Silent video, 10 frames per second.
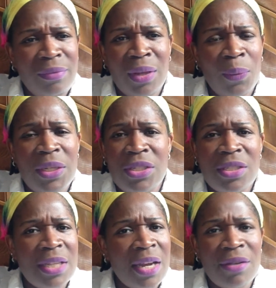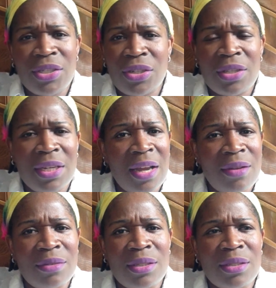we just tear each other
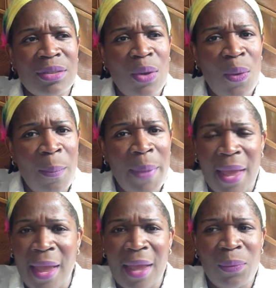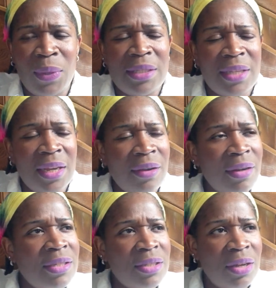down so bad. We tear
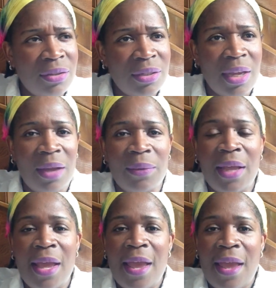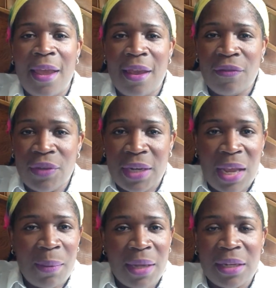each other down every
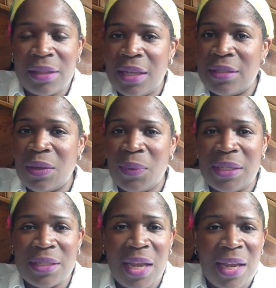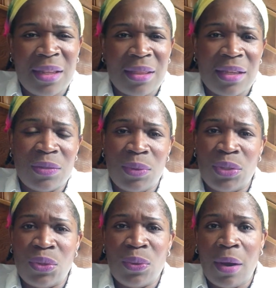day by the things that we say, the things we
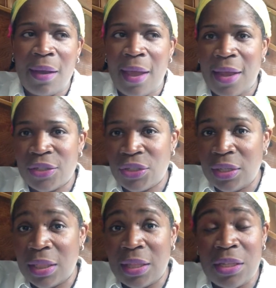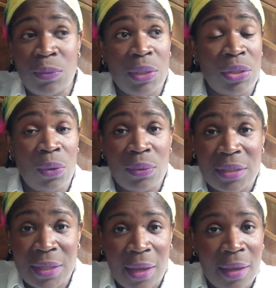do, our action, the things we don't
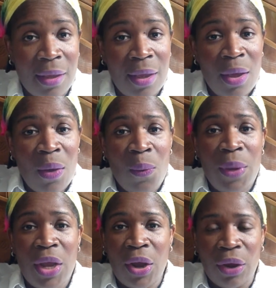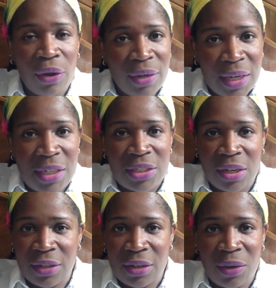say. We hurt each
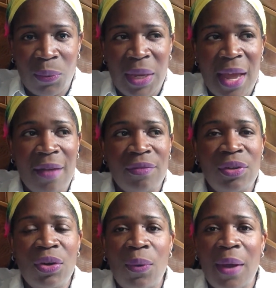other and we have no